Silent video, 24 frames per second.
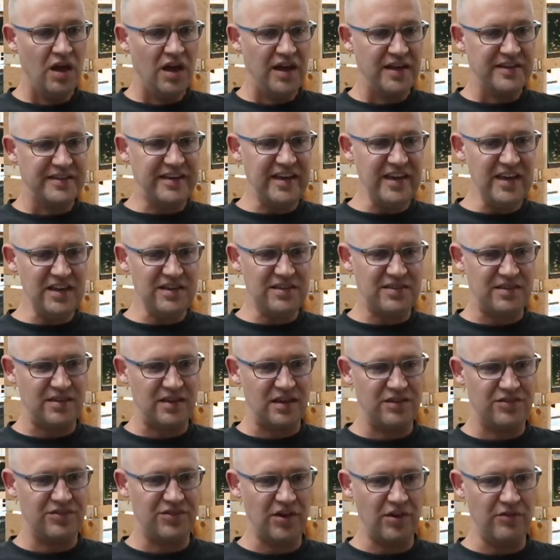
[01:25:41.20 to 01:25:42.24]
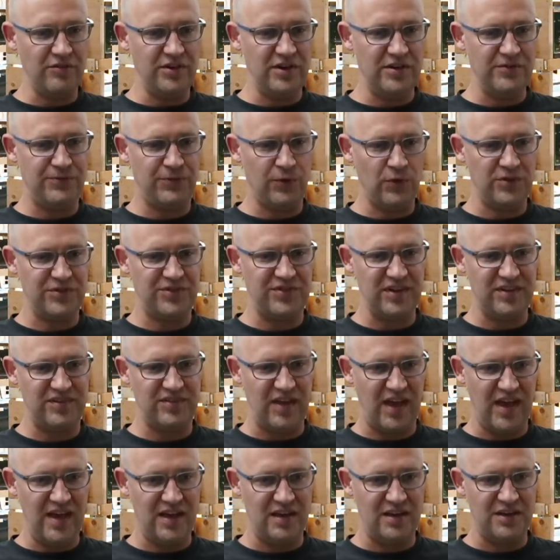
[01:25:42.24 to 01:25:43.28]
Keith,
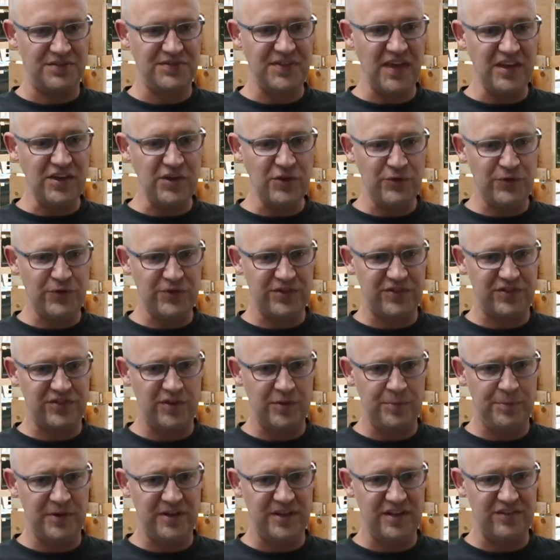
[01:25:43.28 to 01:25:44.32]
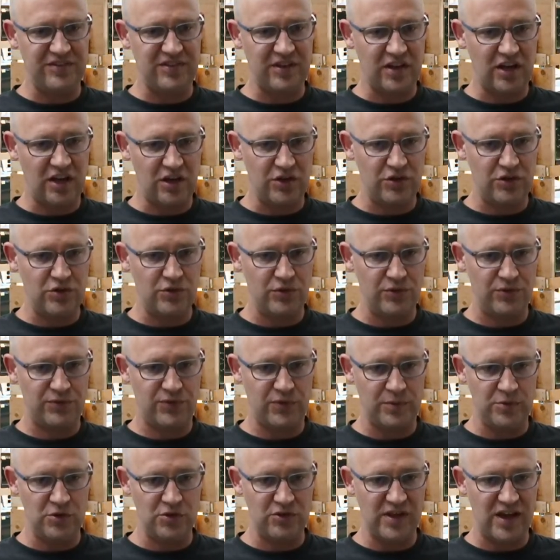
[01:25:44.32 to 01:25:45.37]
746N, thank you for the CPDs I got
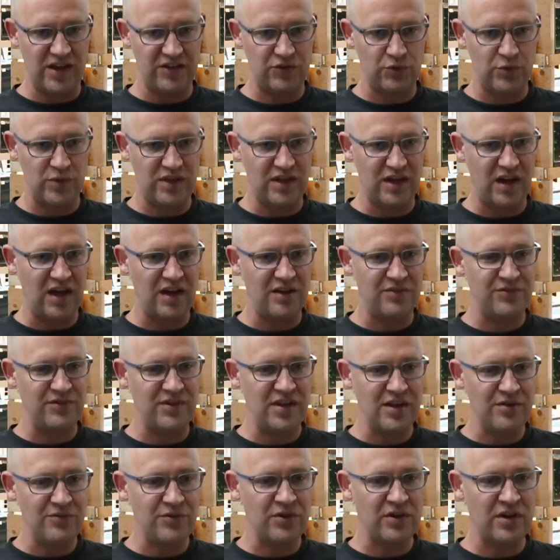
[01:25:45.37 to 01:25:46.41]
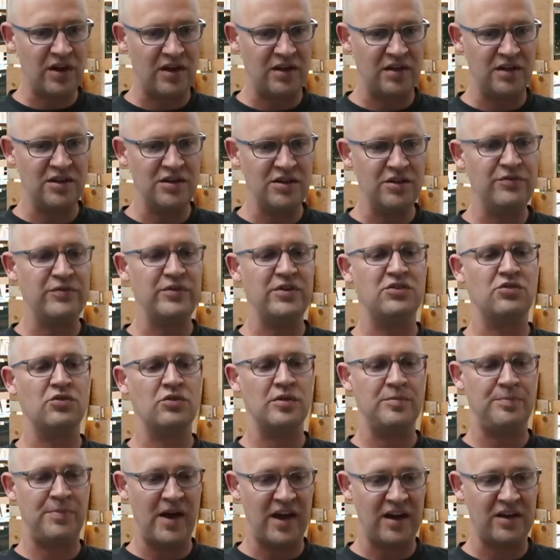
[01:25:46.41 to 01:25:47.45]
from you last week. I have never got individually
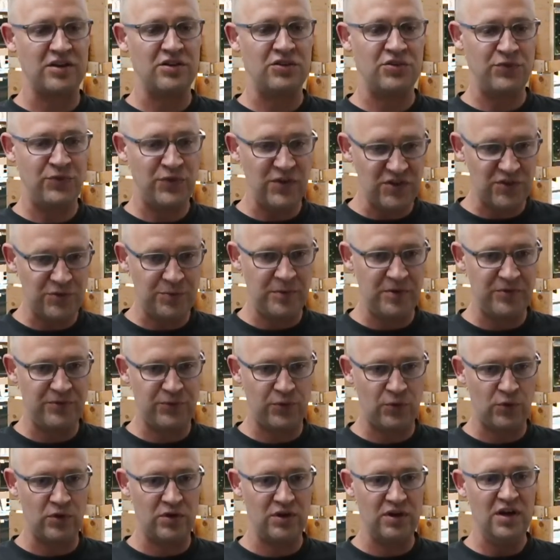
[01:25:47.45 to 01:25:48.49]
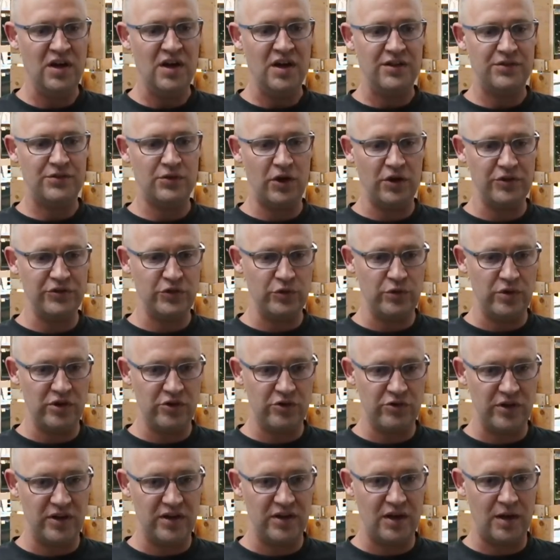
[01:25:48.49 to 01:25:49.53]
packaged fish before. They're all doing
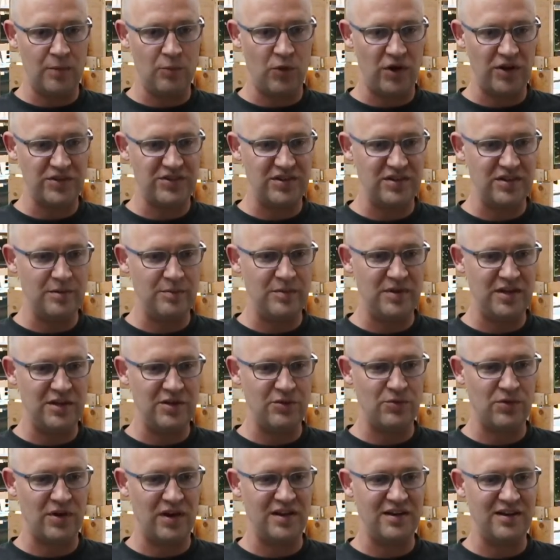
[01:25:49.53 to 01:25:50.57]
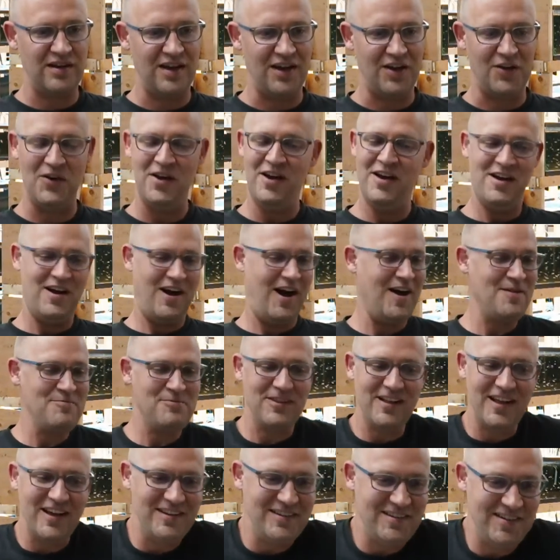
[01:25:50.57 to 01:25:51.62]
great. I'm watching them eat right now. I'm
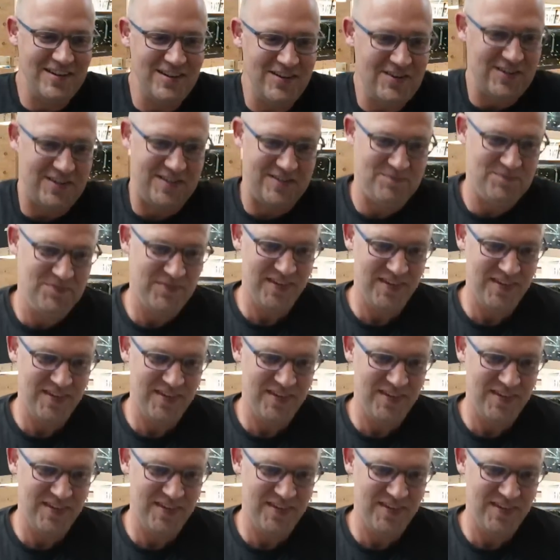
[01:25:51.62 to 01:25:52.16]
glad to hear it.